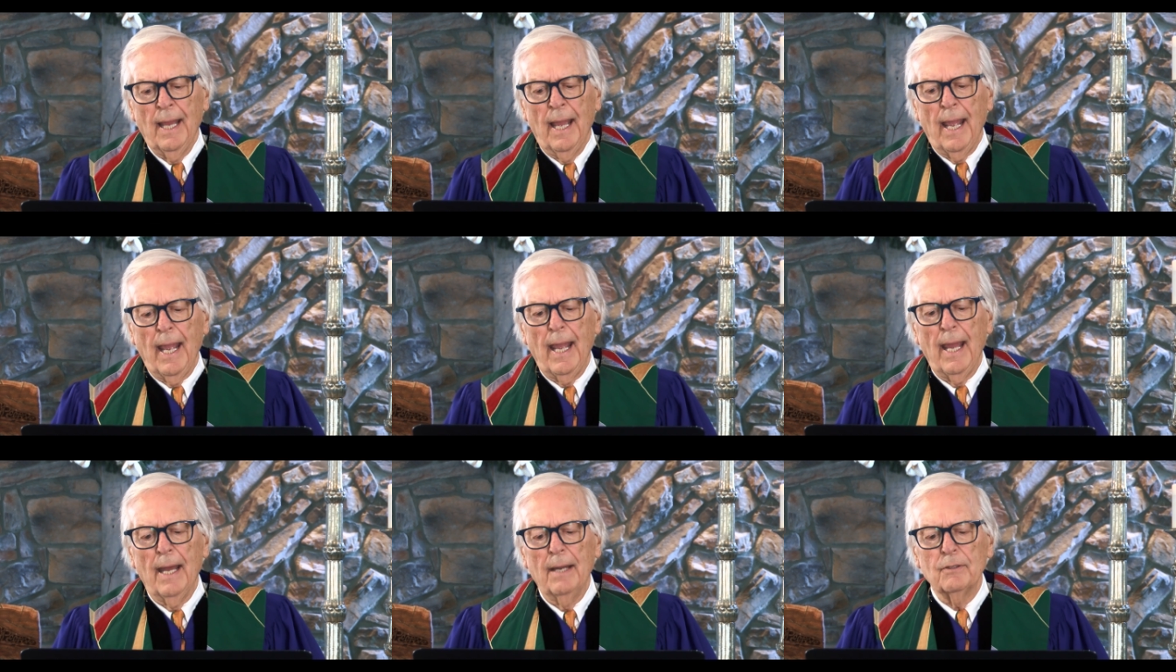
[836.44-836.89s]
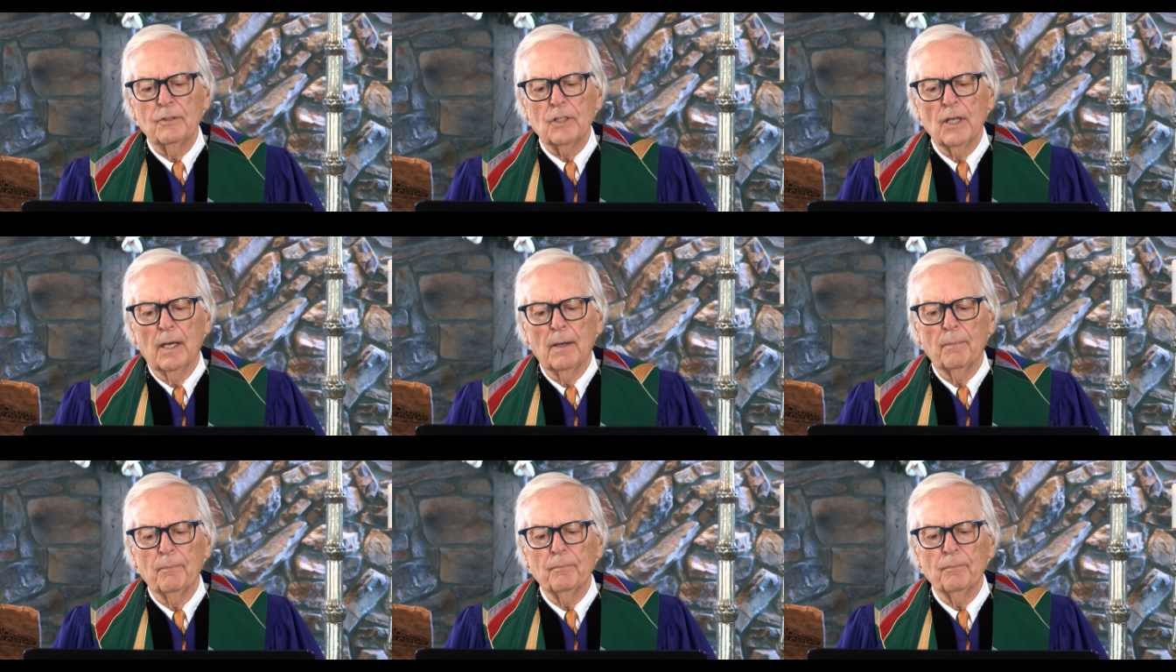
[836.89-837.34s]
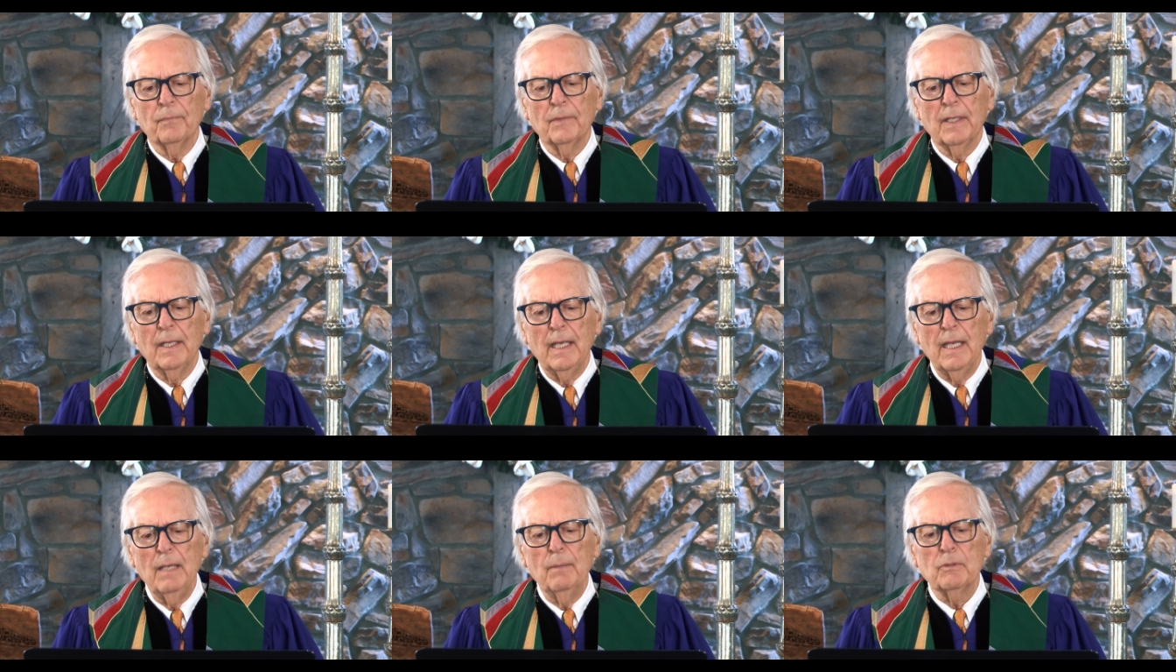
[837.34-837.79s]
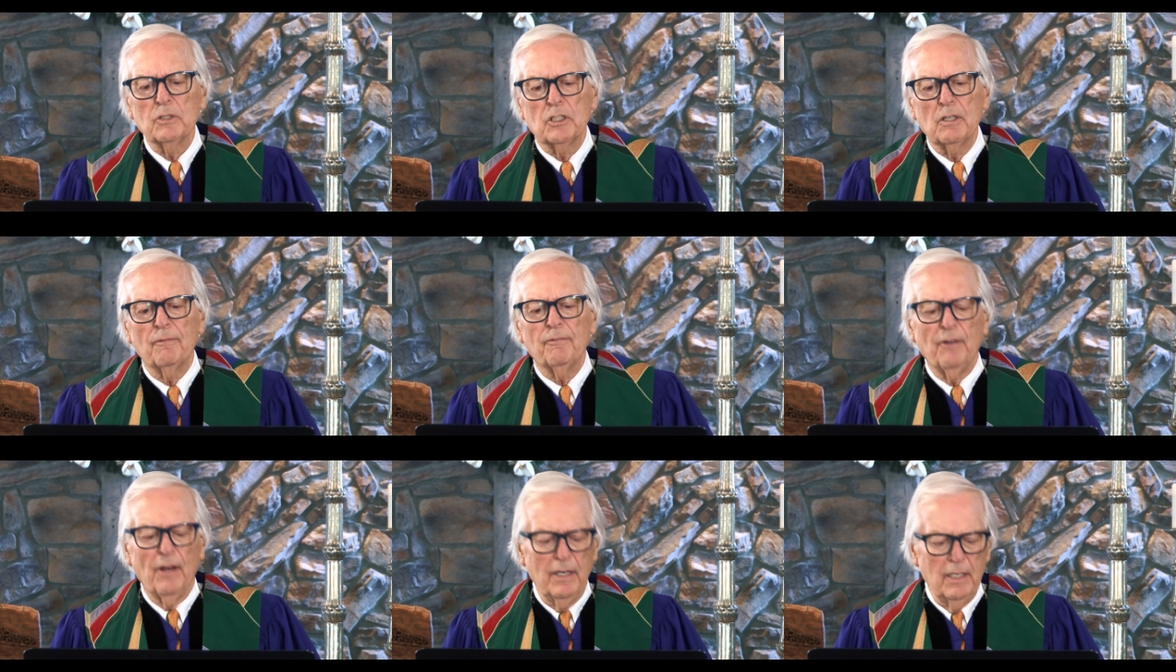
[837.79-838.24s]
And he was
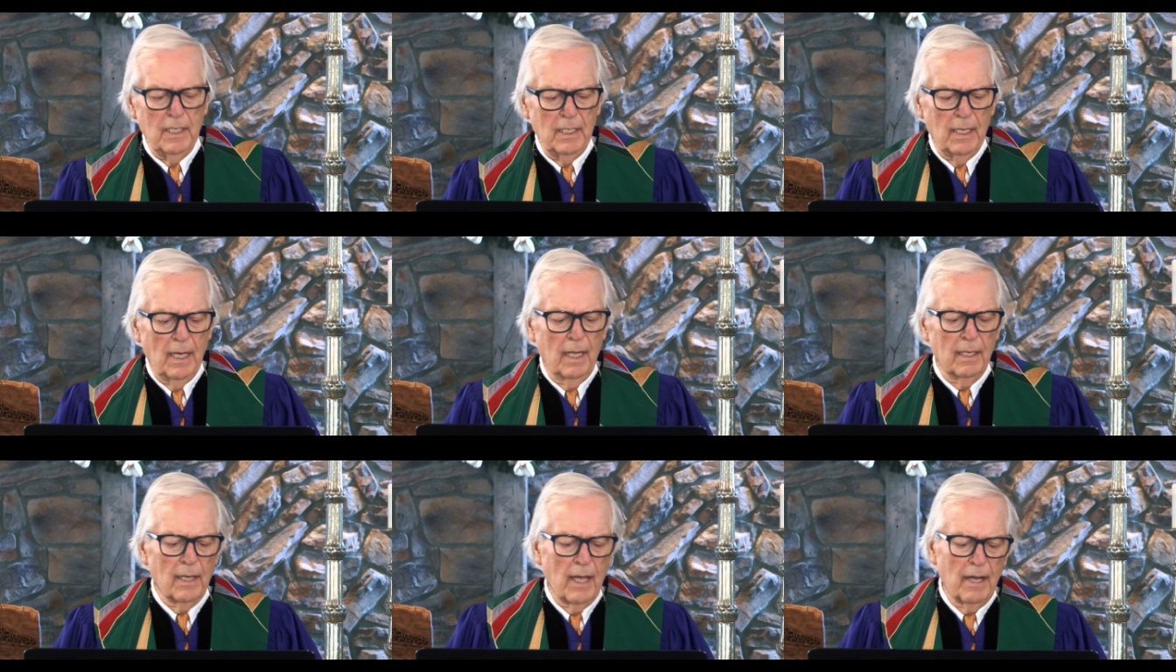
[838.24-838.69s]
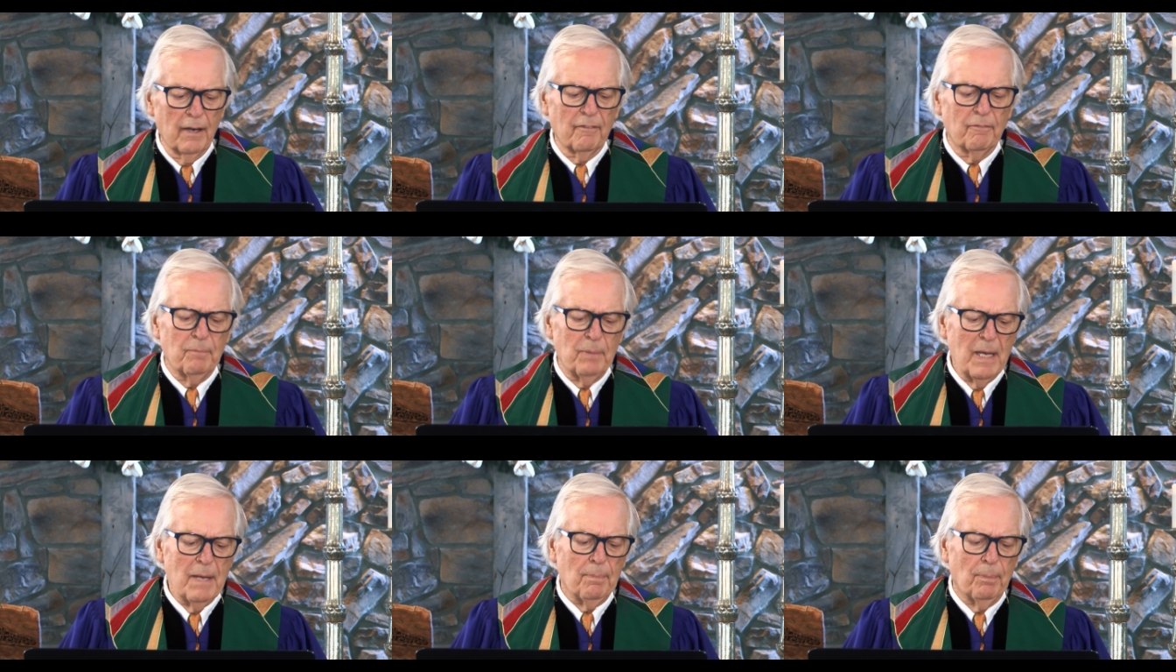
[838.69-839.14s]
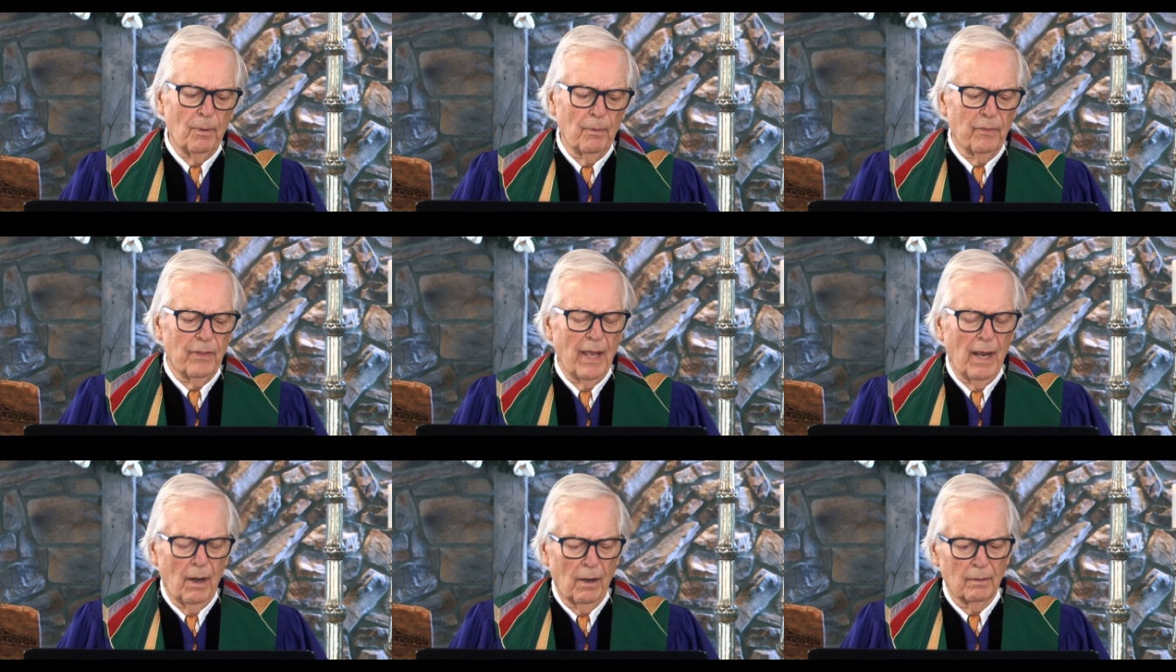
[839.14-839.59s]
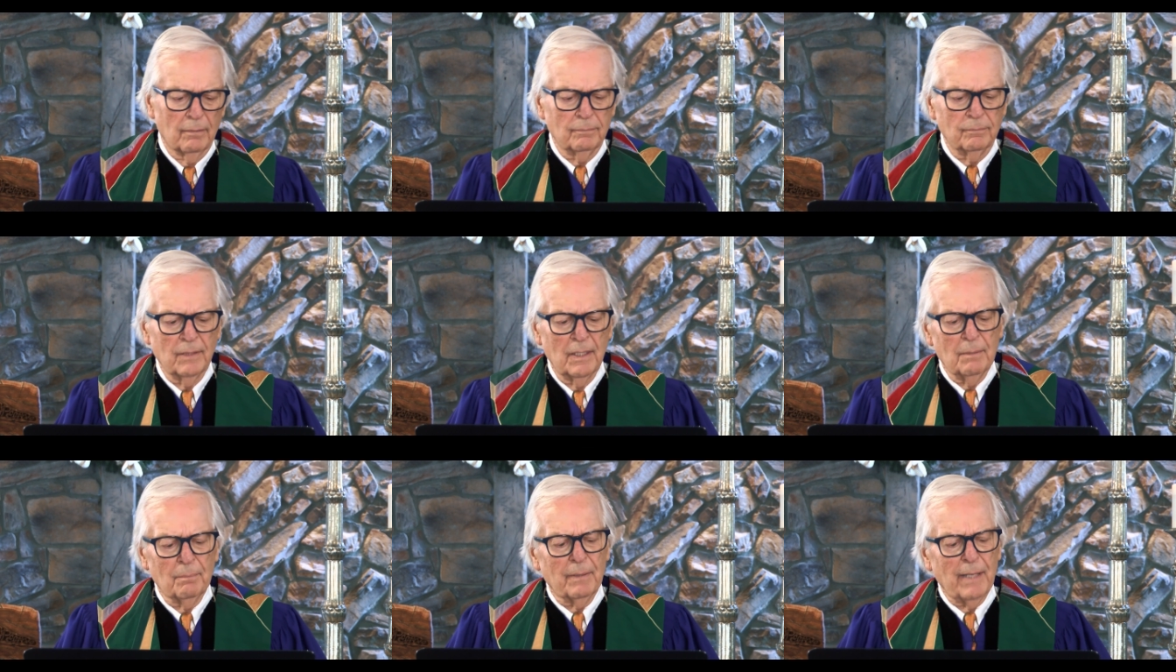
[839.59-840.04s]
defending a lot of people there.
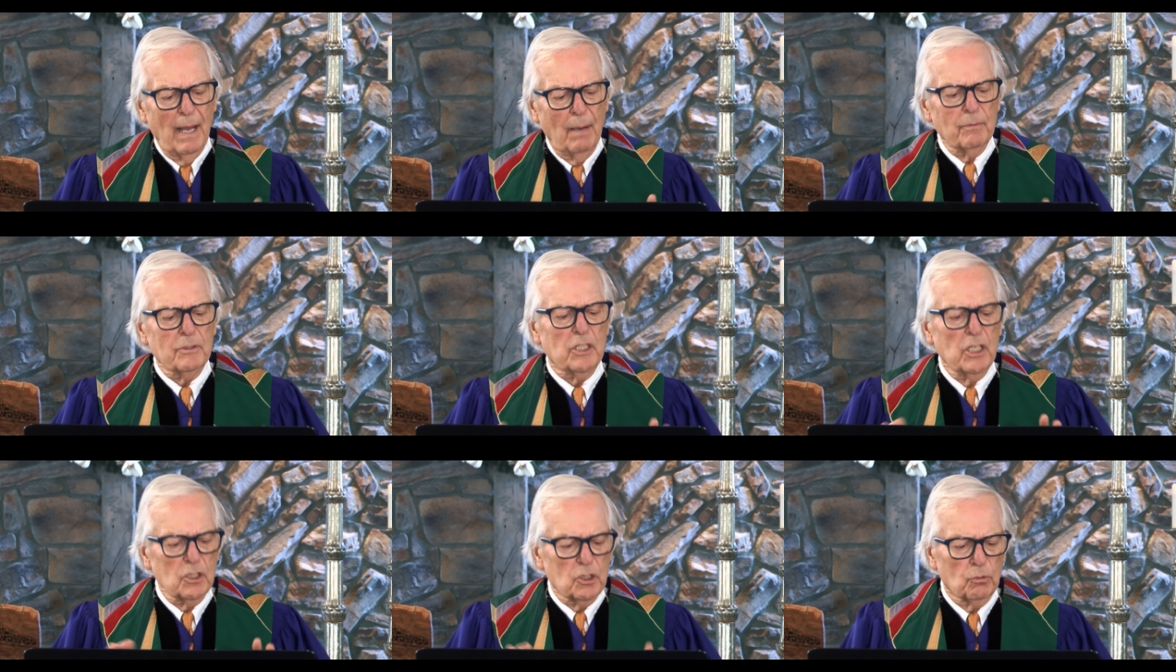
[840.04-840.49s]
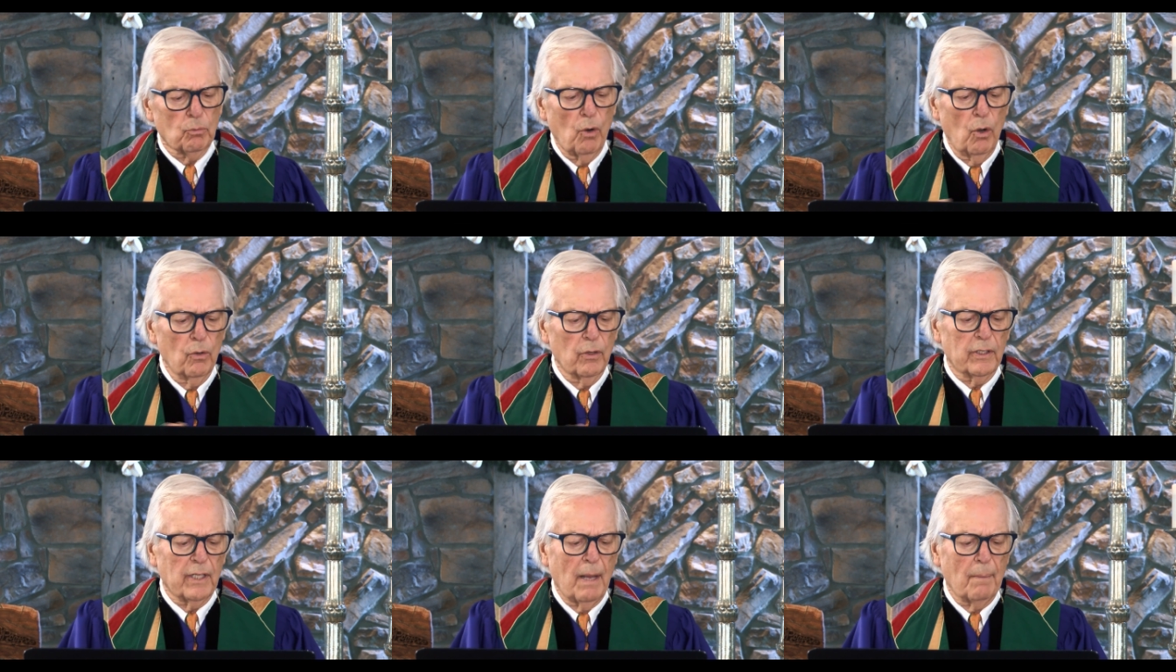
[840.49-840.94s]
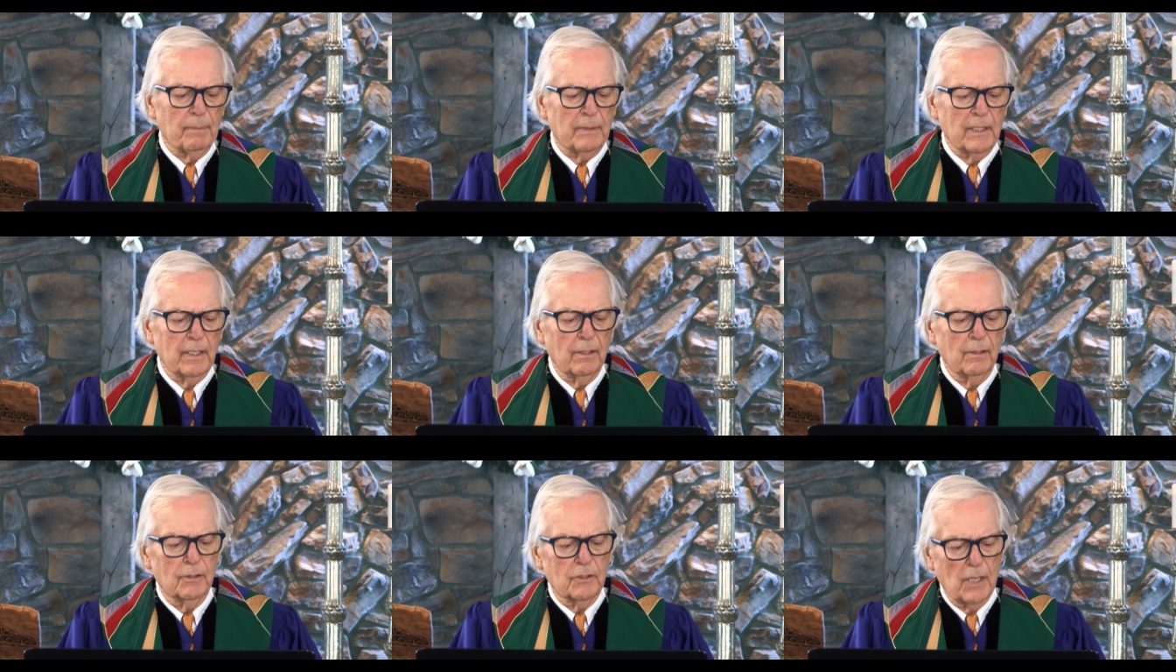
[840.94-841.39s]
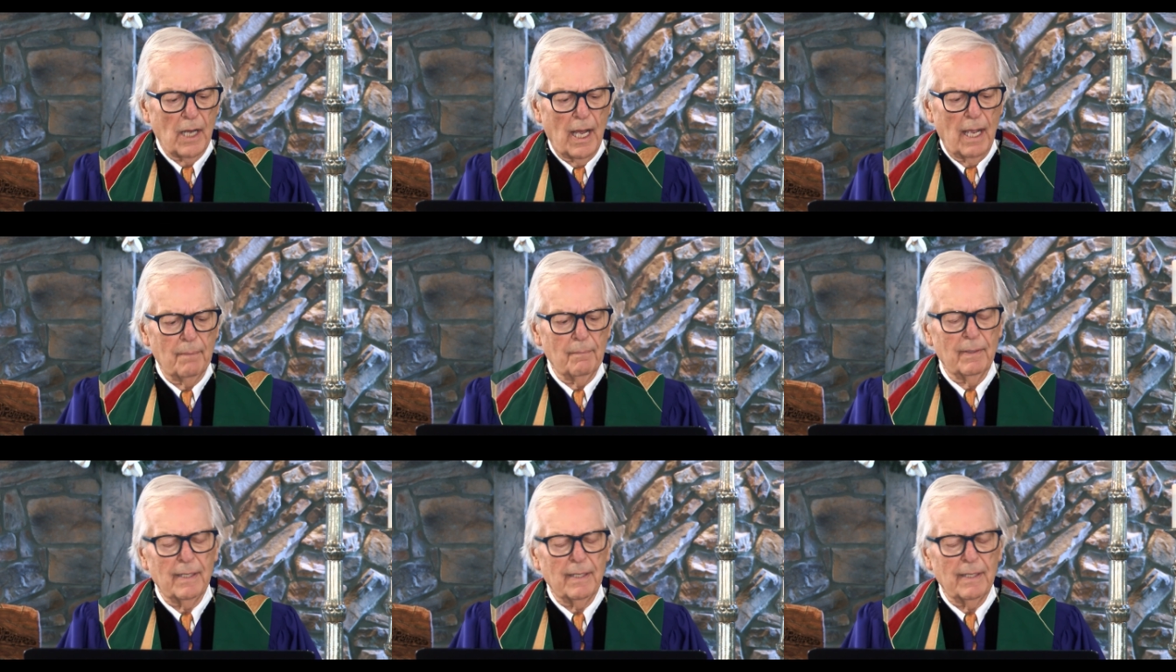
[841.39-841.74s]
But that was his role at that particular time.